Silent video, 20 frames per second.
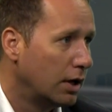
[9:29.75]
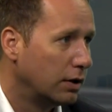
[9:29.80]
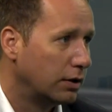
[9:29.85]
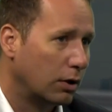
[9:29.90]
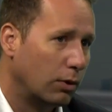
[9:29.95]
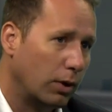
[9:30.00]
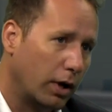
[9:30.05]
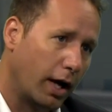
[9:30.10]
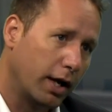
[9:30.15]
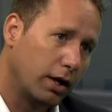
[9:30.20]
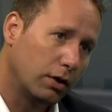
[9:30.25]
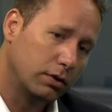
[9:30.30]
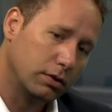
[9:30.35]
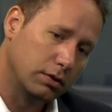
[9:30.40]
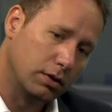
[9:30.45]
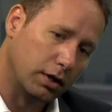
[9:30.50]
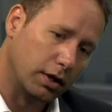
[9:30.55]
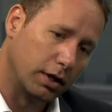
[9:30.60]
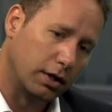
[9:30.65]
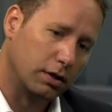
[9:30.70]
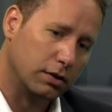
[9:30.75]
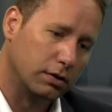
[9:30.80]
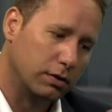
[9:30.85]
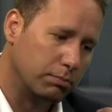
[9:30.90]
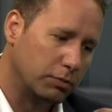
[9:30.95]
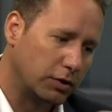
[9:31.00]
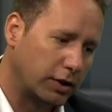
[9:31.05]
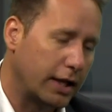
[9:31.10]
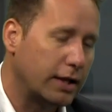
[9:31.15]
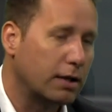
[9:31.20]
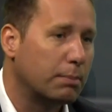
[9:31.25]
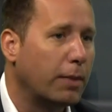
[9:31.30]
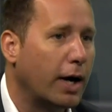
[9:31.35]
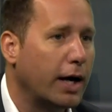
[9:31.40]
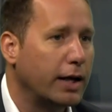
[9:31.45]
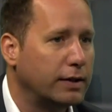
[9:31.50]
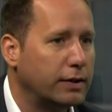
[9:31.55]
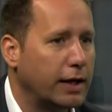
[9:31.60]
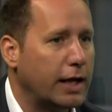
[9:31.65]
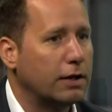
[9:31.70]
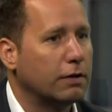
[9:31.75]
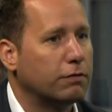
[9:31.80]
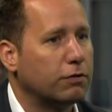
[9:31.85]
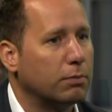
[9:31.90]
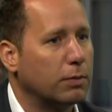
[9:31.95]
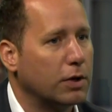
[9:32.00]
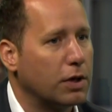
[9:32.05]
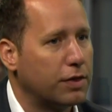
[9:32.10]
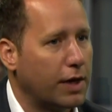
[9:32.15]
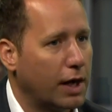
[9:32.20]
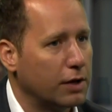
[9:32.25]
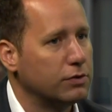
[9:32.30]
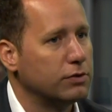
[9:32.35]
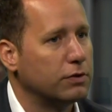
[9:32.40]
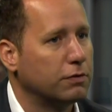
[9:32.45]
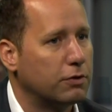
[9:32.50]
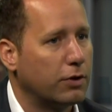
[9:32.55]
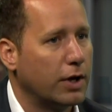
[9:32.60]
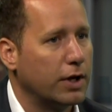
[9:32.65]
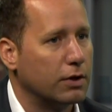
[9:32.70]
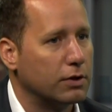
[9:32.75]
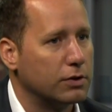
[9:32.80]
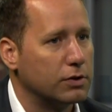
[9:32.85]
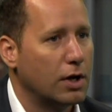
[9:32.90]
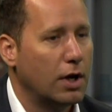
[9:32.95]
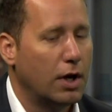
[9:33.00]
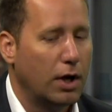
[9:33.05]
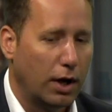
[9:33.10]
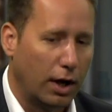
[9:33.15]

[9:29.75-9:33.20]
They rely on, they can data mine data from thousands of traders,